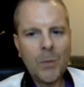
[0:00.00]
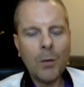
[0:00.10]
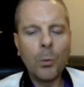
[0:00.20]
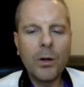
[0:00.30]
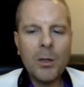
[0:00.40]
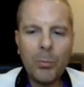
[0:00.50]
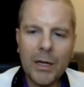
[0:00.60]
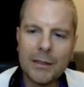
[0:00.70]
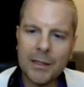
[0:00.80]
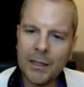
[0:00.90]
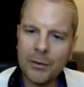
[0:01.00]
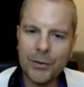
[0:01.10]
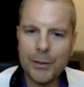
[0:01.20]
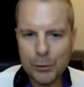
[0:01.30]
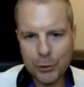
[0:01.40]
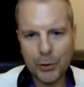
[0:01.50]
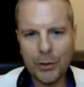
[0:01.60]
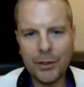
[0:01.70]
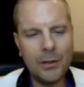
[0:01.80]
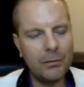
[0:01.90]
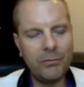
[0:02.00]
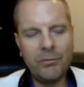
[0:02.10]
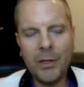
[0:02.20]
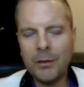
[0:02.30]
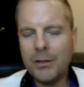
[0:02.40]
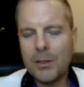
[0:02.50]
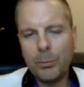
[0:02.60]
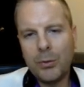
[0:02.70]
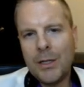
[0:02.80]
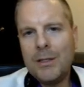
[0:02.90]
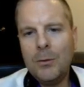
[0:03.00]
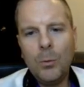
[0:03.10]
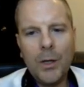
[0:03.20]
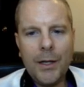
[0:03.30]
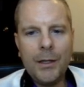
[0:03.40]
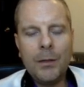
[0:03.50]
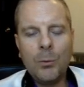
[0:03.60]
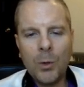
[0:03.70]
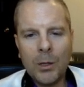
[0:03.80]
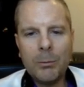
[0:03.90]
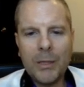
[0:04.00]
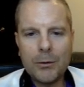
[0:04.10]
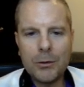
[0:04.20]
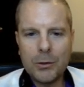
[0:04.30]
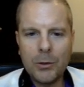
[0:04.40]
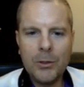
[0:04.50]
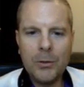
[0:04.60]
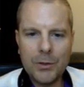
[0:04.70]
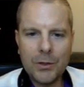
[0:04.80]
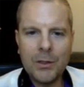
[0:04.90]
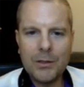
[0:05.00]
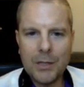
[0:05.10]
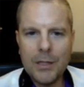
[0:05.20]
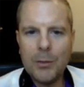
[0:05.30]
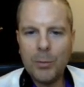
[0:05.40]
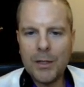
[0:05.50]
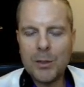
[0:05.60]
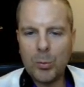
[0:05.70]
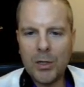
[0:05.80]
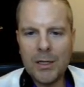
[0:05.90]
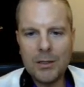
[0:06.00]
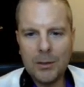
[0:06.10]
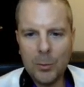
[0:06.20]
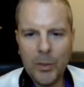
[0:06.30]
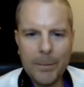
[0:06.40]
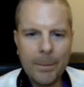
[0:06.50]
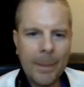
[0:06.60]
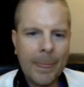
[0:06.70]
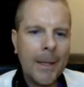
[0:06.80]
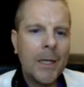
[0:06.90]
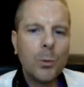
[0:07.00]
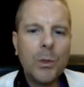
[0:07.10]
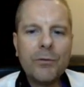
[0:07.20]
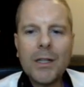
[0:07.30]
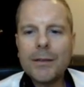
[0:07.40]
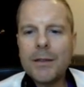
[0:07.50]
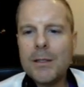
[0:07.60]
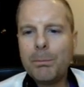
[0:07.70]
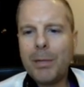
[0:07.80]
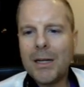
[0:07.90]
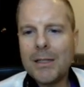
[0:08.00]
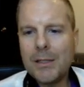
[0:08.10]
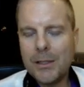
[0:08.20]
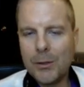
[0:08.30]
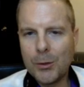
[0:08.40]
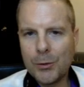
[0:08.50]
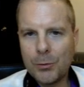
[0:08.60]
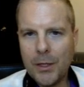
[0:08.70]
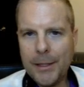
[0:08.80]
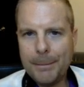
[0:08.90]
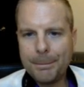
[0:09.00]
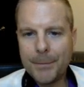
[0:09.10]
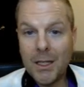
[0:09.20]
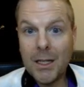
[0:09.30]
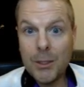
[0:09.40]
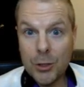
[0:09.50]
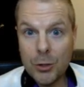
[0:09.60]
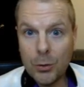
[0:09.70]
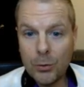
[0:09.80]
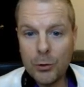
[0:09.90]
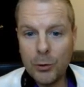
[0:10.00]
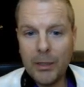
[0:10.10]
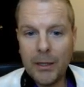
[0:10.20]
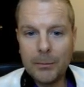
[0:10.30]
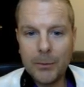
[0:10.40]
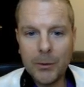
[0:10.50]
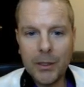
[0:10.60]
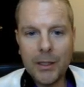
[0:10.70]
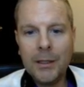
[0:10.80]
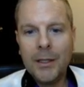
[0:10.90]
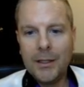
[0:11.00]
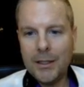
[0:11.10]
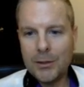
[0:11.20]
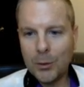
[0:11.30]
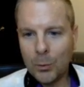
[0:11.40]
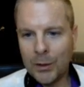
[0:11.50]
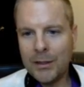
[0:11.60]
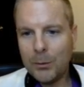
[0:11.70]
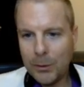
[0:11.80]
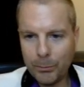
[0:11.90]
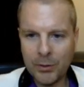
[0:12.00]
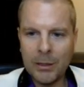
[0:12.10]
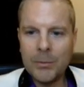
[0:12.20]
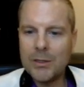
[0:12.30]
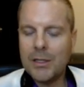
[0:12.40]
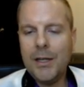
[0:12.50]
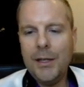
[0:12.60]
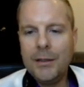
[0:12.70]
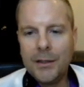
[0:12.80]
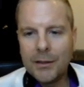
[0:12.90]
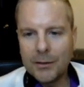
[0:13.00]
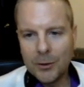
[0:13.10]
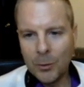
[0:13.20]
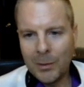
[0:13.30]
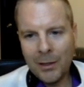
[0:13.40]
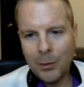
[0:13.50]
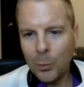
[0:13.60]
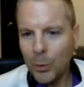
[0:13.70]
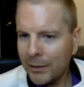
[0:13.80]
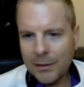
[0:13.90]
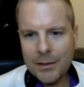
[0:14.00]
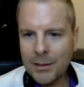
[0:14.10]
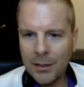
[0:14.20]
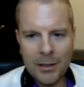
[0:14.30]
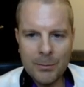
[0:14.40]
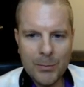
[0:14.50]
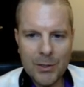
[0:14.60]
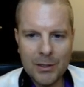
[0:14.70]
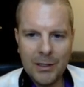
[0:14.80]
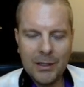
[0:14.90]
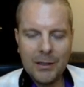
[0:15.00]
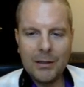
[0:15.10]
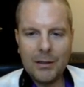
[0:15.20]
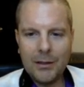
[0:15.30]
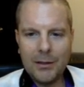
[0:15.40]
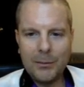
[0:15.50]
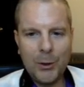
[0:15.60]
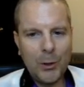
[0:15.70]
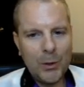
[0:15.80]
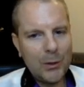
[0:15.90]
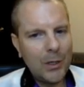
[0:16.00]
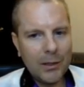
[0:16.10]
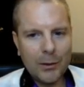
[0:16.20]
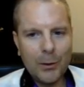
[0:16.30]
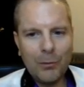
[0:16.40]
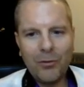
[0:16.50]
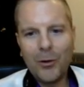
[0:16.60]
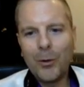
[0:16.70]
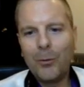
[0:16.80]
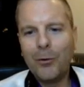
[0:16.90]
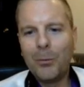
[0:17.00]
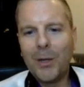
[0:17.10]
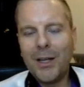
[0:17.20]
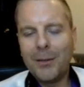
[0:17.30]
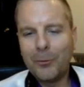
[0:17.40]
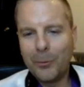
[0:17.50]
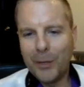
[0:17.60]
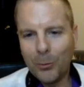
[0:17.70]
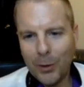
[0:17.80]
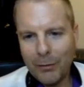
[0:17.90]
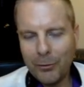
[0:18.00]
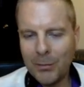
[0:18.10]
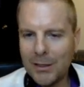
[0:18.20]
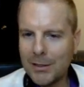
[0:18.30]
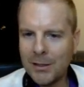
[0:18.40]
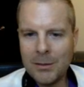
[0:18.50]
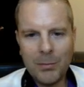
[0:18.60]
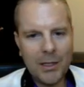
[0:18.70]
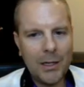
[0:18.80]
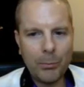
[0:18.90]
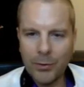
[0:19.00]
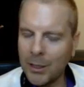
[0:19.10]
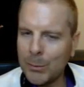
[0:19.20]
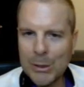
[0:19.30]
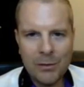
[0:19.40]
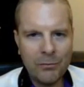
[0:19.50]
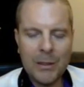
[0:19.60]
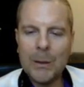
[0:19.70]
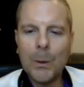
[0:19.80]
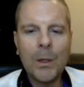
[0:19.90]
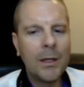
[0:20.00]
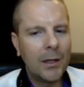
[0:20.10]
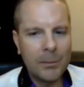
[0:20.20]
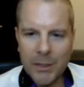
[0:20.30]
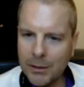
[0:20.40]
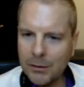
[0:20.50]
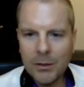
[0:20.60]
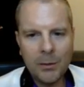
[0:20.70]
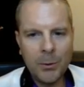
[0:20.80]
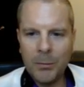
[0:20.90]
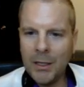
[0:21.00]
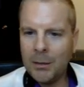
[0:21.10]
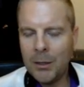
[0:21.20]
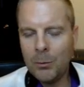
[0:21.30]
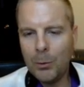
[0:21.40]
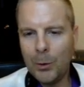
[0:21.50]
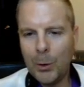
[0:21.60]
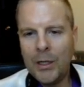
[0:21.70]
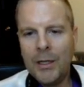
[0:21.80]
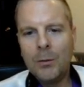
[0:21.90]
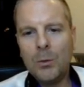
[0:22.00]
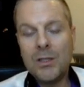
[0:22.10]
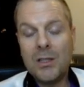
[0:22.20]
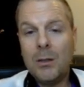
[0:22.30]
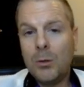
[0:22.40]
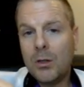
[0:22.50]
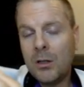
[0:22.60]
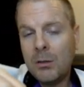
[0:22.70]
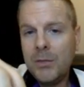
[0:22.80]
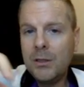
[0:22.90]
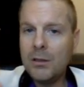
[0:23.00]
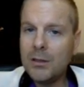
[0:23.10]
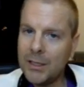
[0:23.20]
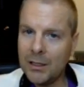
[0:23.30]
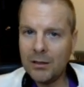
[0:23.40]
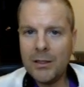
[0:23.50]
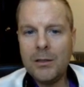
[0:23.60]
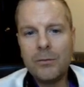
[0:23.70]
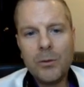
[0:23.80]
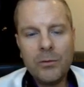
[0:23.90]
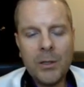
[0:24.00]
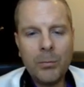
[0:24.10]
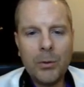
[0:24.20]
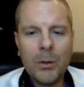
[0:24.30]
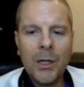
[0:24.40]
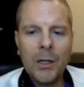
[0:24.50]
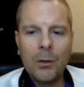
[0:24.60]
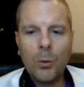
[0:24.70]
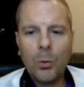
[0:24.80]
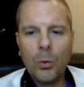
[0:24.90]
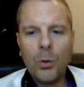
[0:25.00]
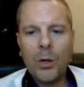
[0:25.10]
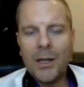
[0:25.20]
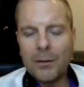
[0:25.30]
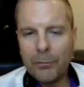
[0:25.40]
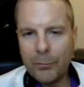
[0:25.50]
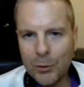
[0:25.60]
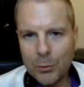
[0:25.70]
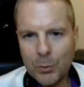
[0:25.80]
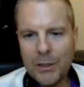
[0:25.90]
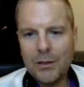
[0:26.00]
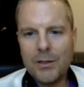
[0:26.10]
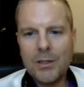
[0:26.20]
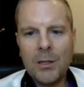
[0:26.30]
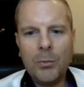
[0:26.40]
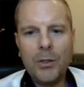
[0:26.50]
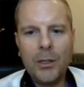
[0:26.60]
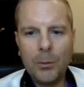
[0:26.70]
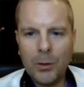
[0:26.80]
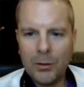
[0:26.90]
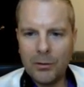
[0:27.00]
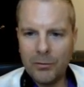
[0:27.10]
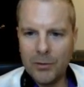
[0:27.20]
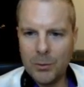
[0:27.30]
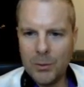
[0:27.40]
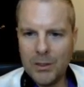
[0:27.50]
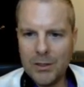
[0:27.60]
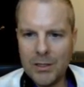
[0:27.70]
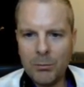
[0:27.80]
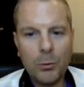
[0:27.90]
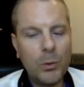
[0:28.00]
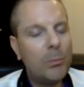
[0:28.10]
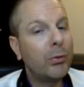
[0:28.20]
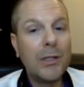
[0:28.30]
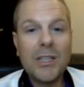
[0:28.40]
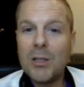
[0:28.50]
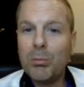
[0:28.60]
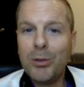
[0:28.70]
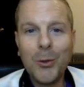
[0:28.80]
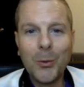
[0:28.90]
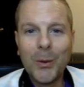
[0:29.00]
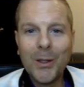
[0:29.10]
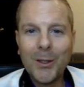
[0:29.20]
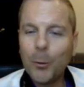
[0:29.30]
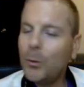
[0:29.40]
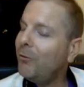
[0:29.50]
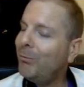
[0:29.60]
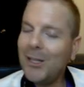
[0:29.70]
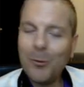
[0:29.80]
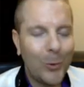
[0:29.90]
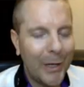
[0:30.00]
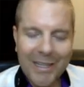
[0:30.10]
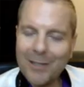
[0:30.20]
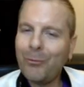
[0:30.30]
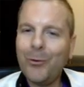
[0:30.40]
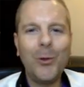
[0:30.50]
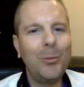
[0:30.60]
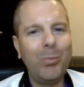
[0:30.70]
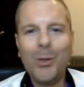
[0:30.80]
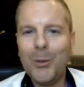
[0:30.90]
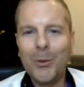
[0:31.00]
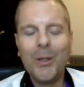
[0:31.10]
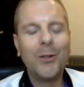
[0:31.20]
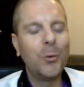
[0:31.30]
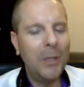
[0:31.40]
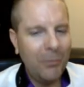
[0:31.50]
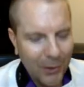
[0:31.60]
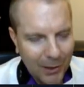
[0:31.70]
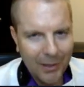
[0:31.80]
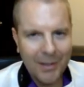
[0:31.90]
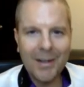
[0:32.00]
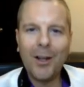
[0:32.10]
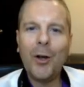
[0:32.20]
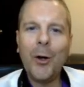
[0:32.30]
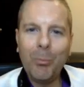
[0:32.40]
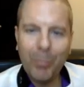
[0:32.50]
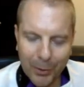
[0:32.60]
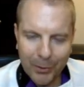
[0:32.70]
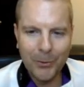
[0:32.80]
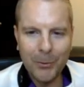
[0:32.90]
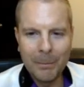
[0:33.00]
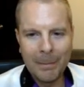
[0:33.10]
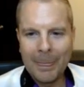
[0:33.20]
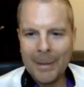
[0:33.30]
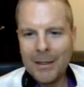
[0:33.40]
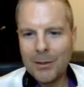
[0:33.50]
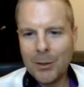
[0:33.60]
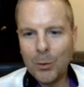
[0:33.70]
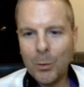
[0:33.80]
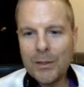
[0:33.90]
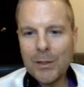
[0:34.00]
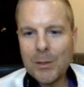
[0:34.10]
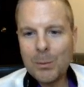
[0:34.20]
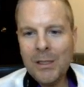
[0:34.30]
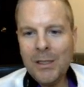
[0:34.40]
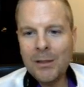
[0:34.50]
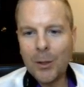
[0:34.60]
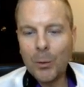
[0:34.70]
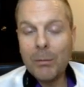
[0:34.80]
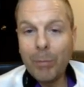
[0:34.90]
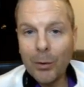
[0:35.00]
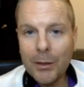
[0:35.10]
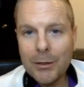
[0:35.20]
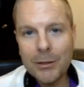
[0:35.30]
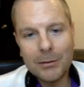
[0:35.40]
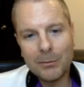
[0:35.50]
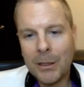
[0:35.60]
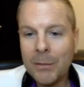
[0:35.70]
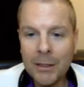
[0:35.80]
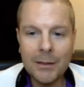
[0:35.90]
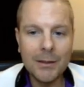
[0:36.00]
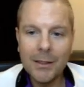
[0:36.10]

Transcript: we're gonna break down this chart in a very surprising way, and what I'm about to show you is gonna take you by surprise a little bit. We've got these buy signals, right, that I just told you about, okay? It's the one that we promised, hey, no matter when this comes, um, you know, it's not good for, for, my, for my wife or my son, but I promised a video, I'm here, I'm a man of my word. We said it will come near the tail end of November or at the first week of December. Here we are on the first week of December, we printed the blue. We've been waiting for the blue. We've got our blue. So what does this mean? Are we bullish? I mean,